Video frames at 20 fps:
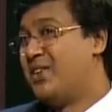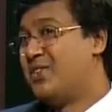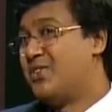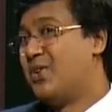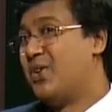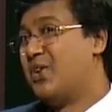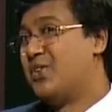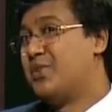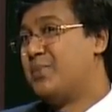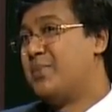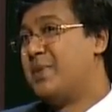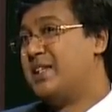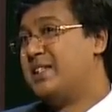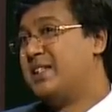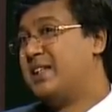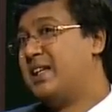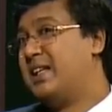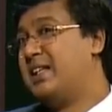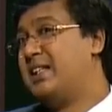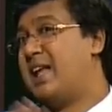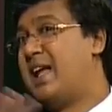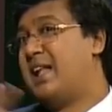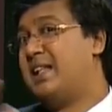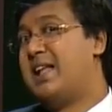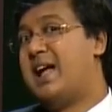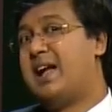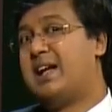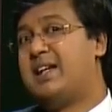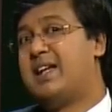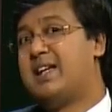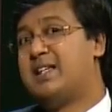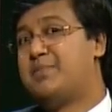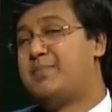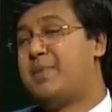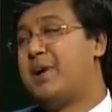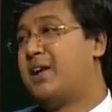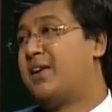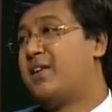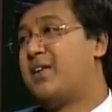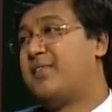So basically that
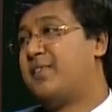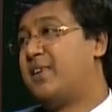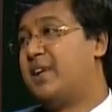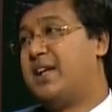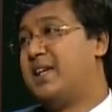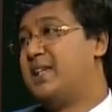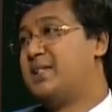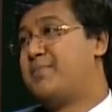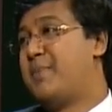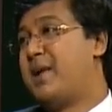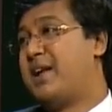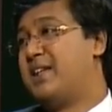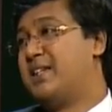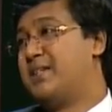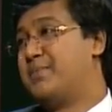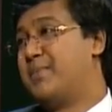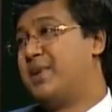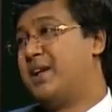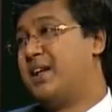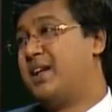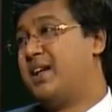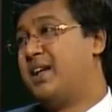aspect of case management.